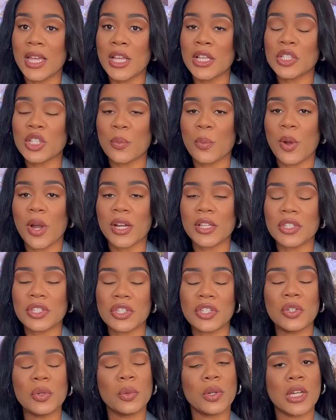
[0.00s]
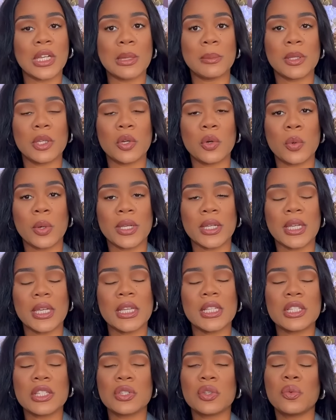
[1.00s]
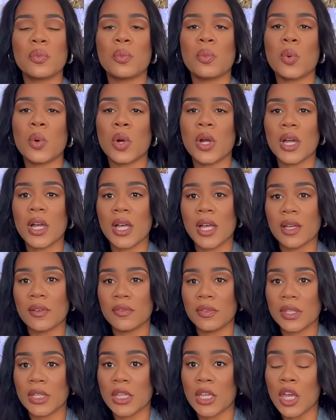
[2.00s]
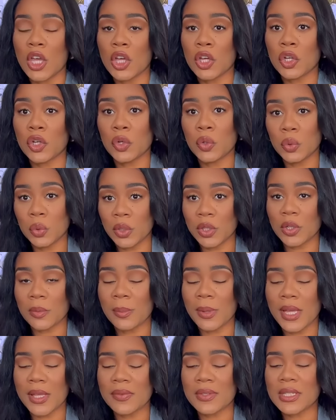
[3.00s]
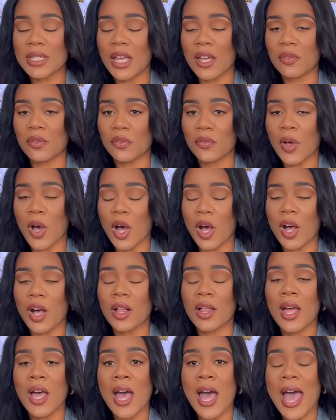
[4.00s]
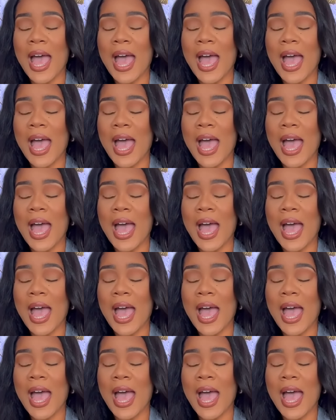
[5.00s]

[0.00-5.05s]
So part two, we're gonna be going into more of the cooler months of fall.